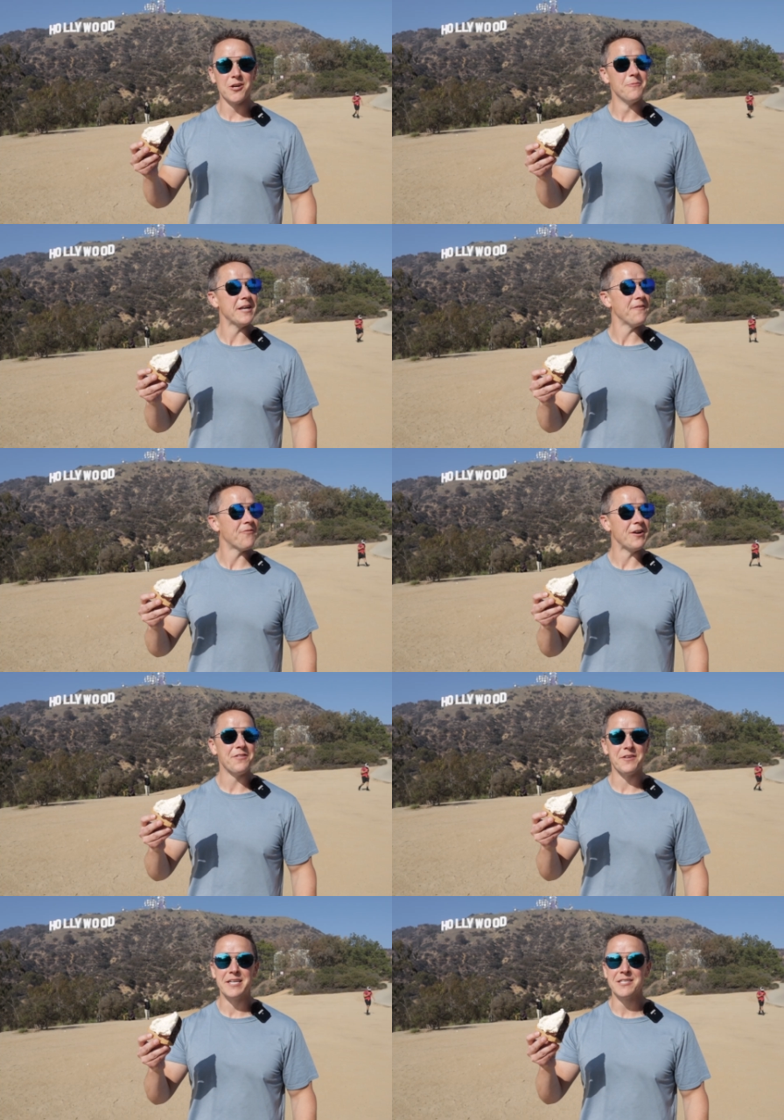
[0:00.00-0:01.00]
so many free
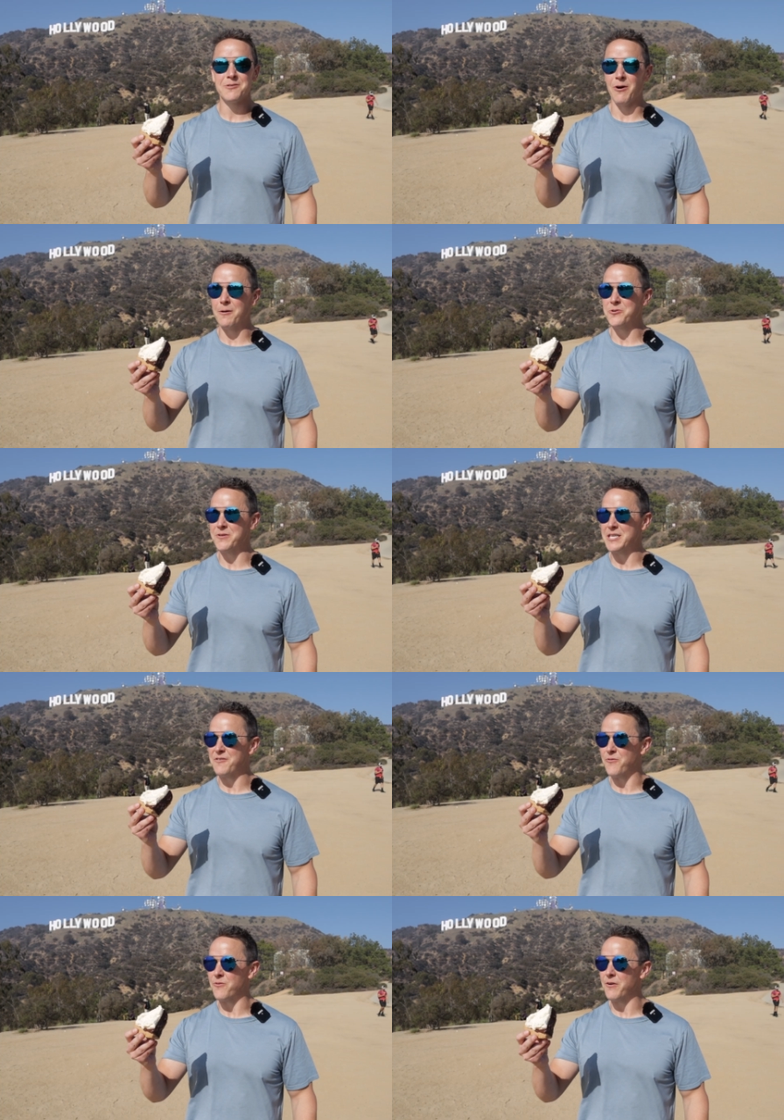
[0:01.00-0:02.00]
things while I'm doing
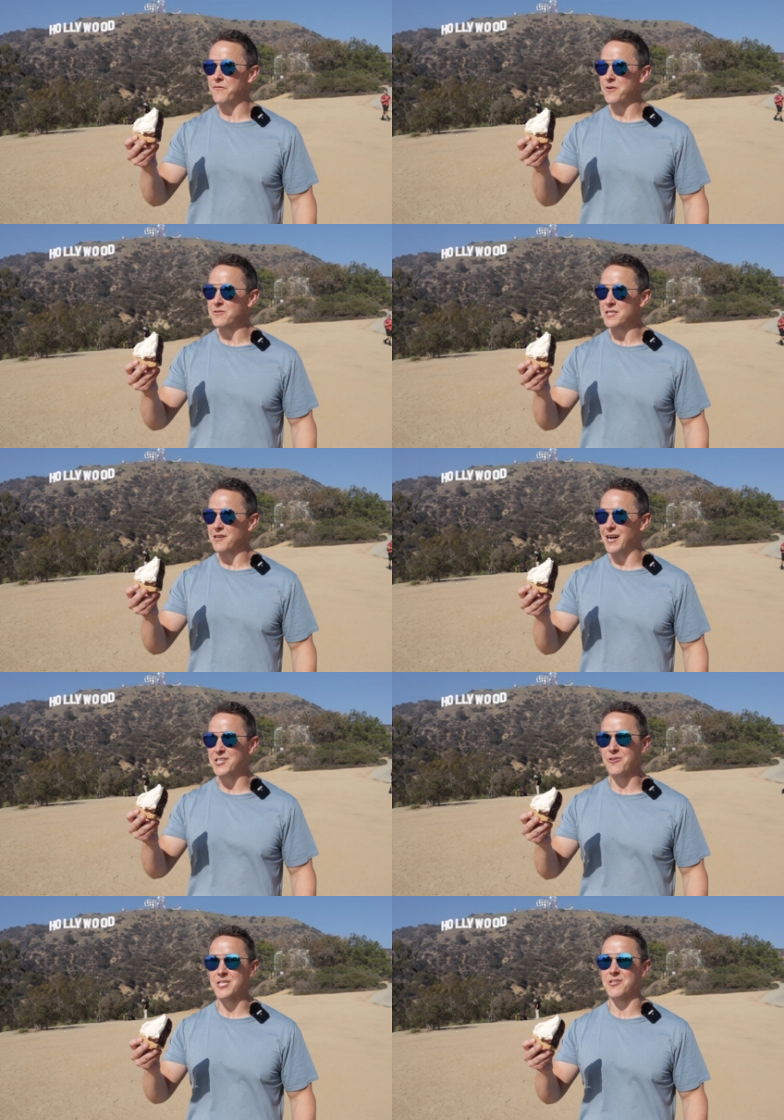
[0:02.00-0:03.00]
these food reviews. I
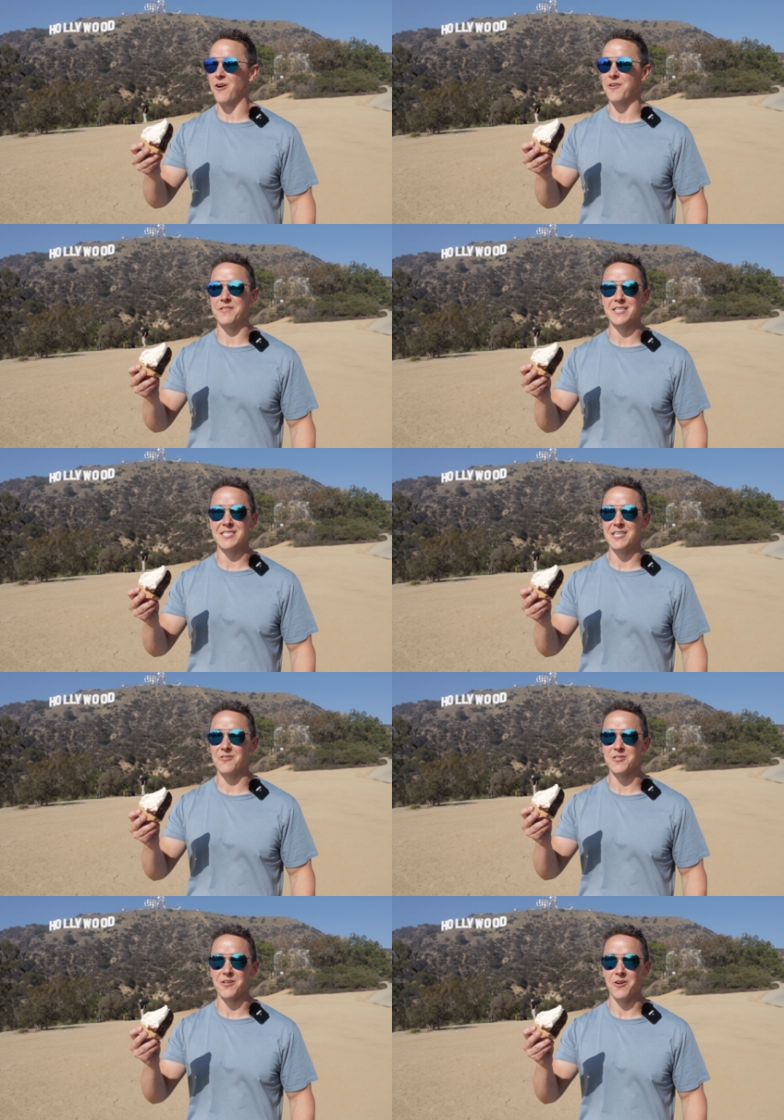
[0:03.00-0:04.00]
should have started this
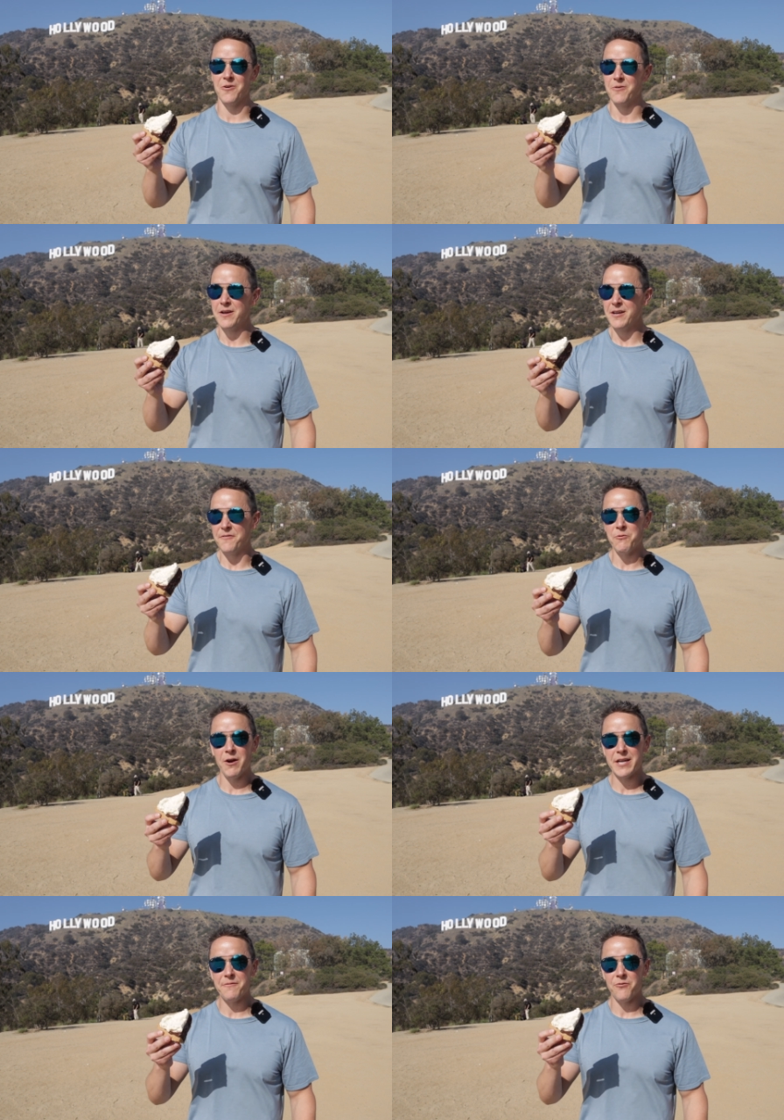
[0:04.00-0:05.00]
years ago. If you
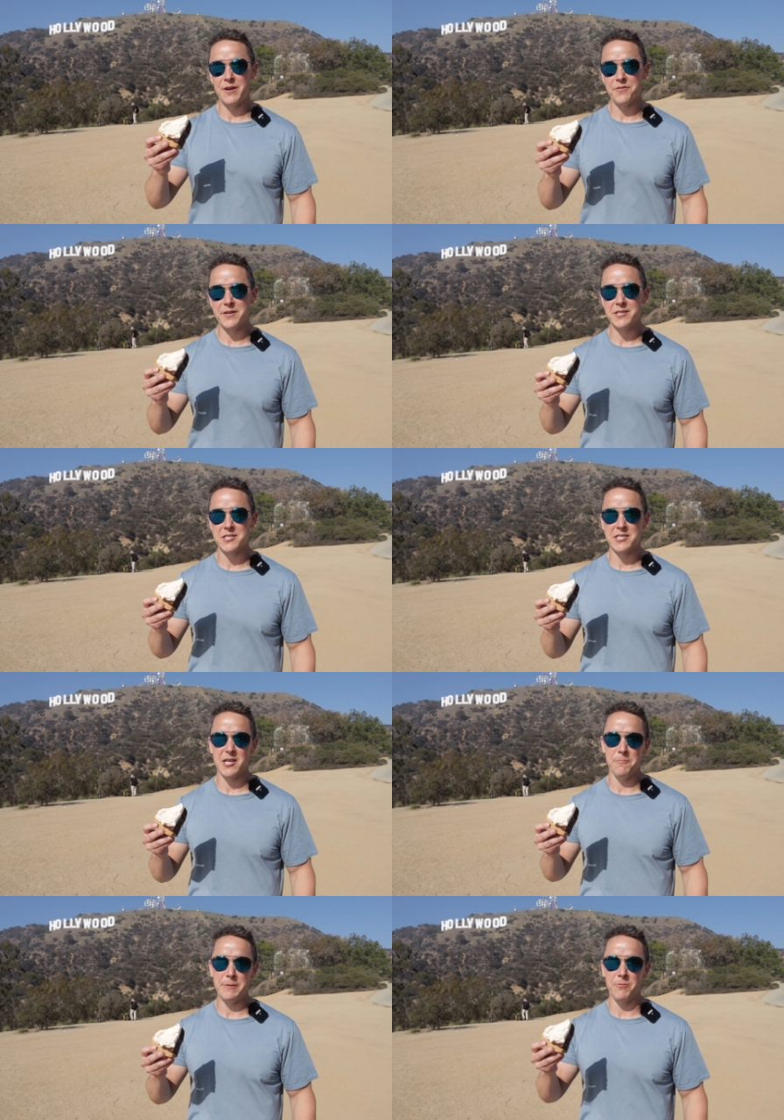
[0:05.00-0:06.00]
want to get free things, just
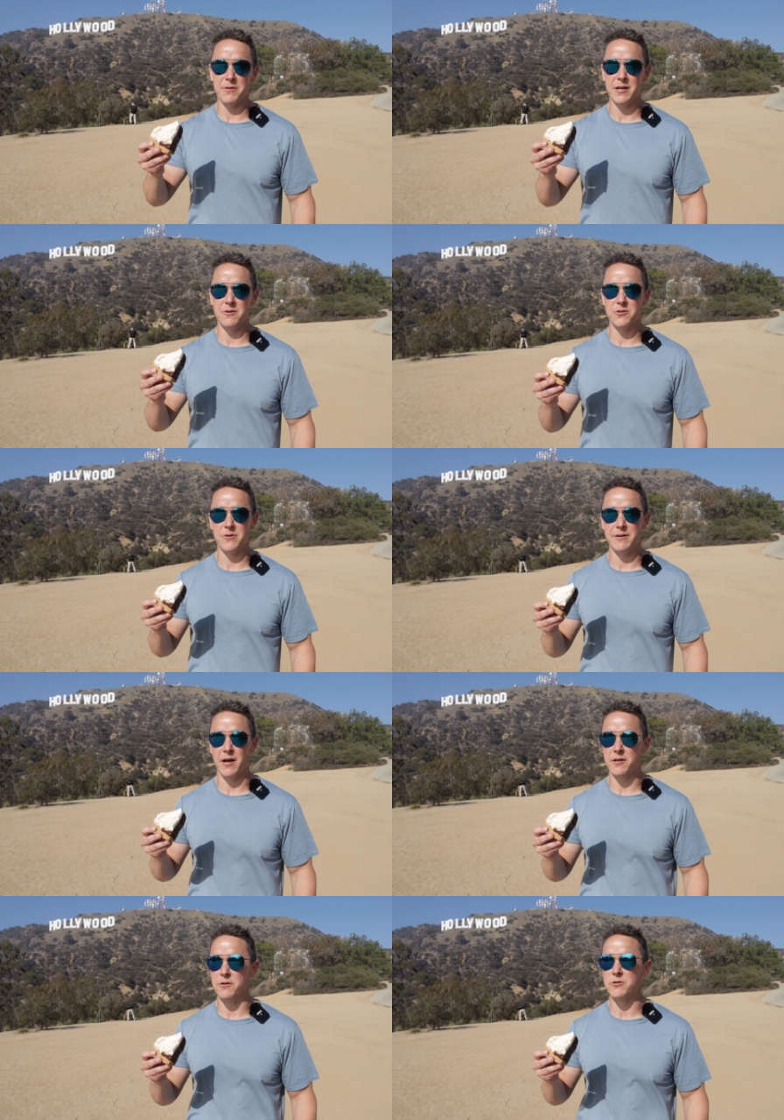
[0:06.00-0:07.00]
tell people that you're doing a
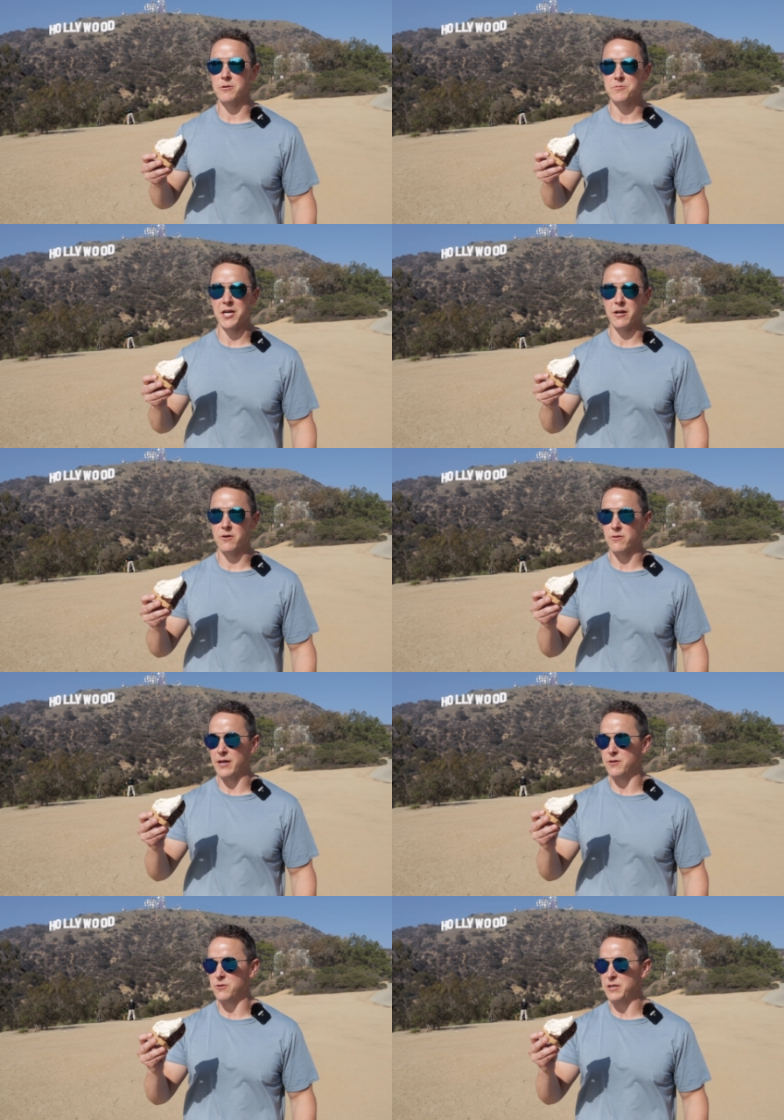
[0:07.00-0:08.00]
YouTube channel
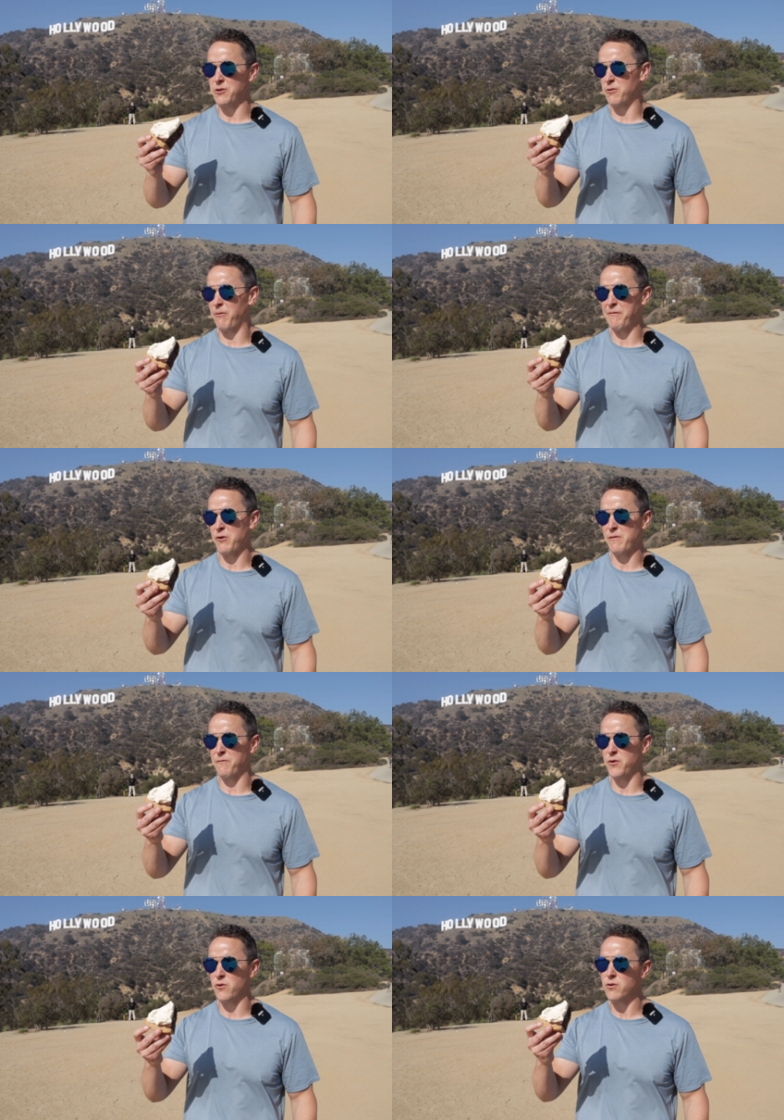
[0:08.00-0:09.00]
and you're, you're reviewing
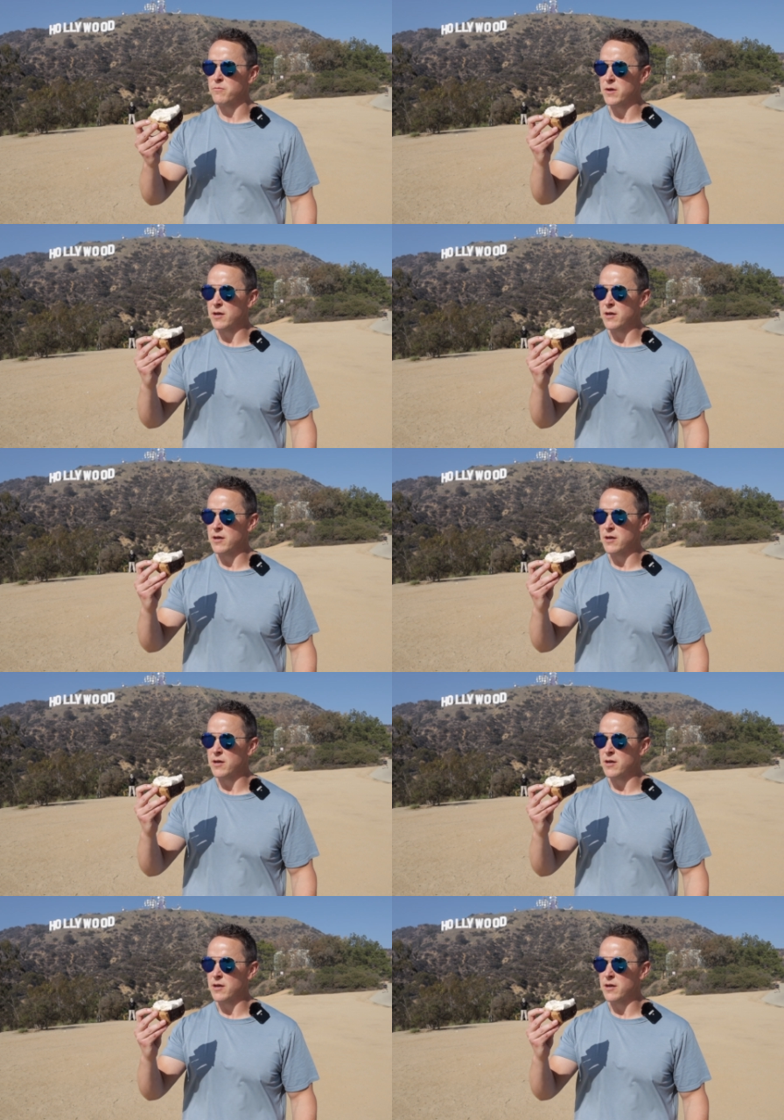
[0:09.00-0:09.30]
food.